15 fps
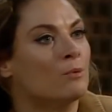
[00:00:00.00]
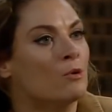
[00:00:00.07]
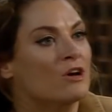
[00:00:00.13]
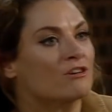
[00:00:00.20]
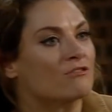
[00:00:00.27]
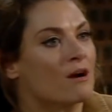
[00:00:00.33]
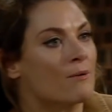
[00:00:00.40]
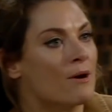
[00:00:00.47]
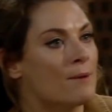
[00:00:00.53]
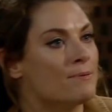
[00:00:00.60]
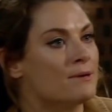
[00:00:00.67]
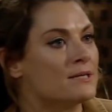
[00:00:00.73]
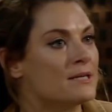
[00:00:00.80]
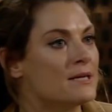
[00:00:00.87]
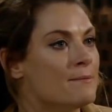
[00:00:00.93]
boy grow
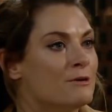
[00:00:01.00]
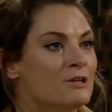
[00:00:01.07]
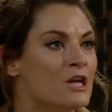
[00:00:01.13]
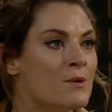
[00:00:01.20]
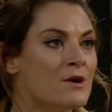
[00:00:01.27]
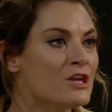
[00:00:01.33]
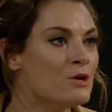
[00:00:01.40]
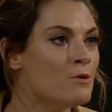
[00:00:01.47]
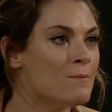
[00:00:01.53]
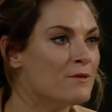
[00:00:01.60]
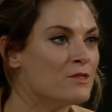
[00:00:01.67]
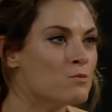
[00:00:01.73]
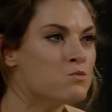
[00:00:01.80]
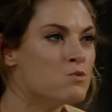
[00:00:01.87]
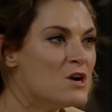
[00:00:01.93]
up. But knowing you would
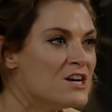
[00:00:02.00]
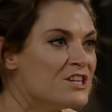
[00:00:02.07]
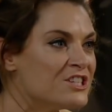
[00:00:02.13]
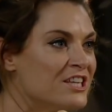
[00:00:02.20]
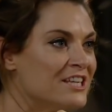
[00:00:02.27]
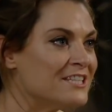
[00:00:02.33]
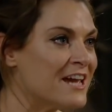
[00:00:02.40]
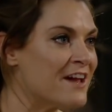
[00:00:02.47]
be the worst thing